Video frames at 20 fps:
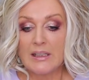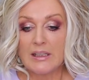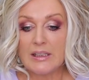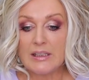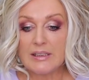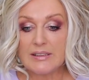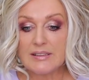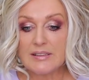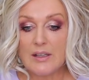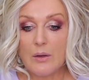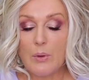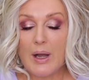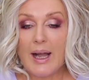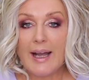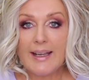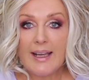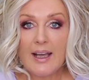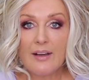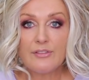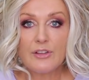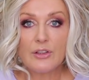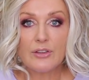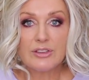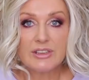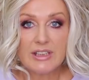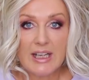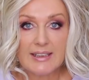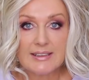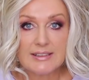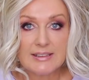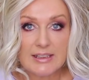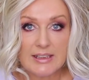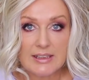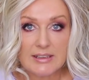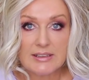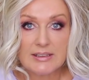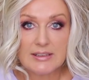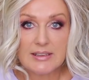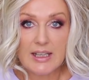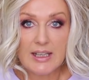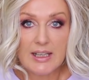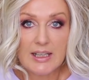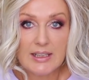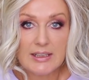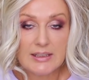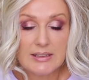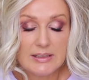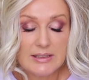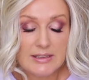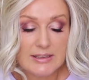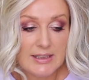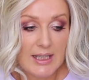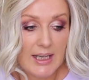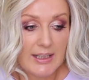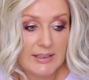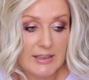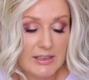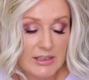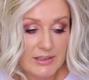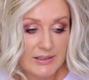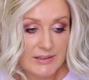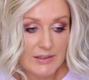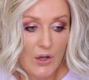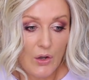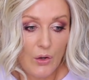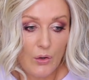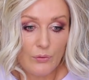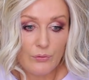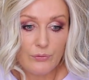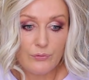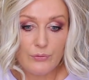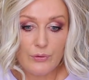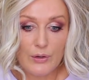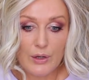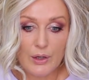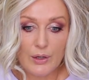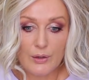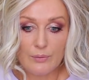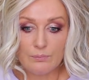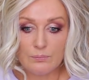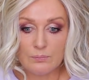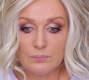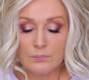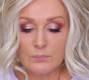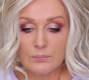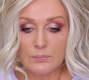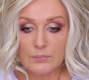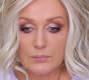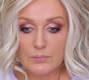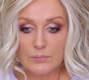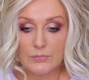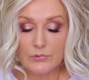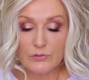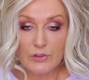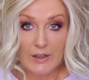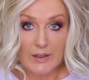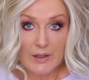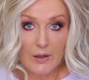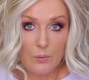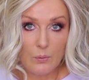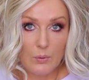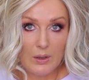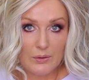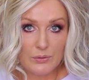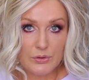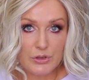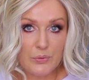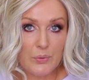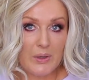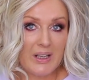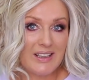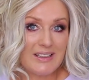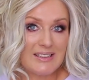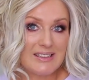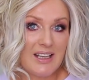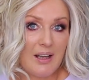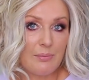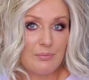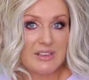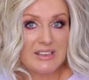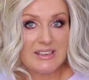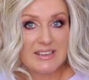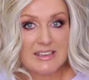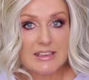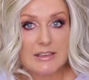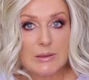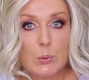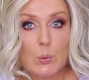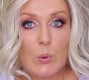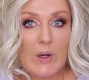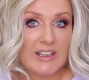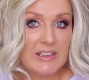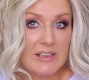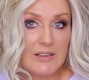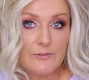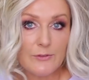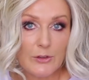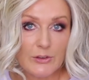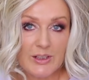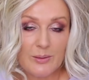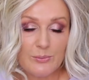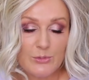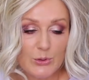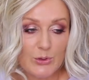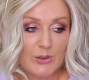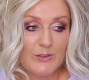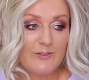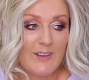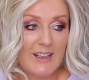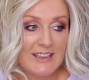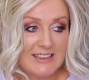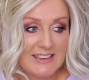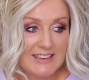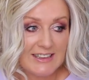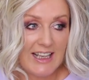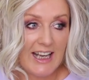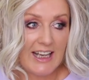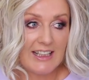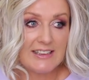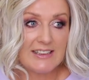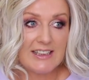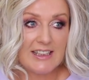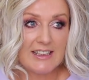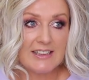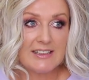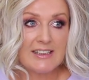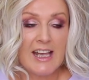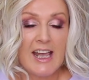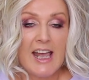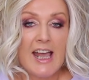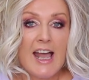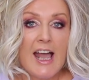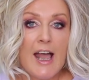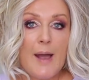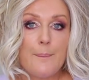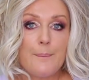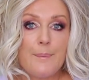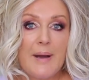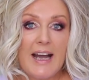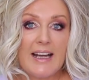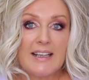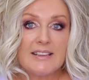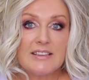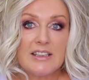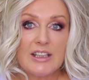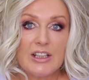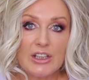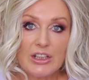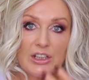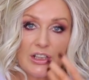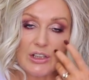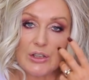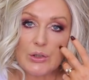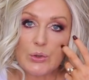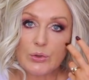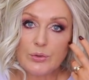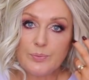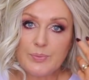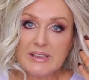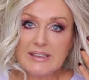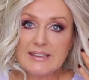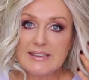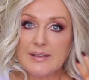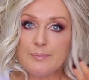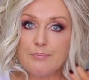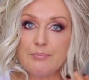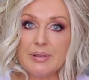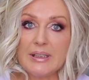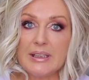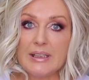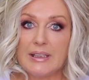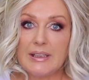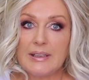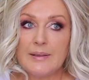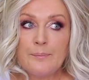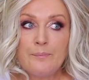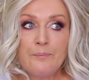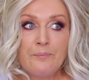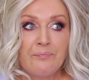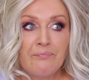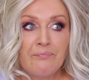Uh, so I have contacted the designers of um, Raquel Welch wigs. I'm still waiting for them to investigate it, but it could be simply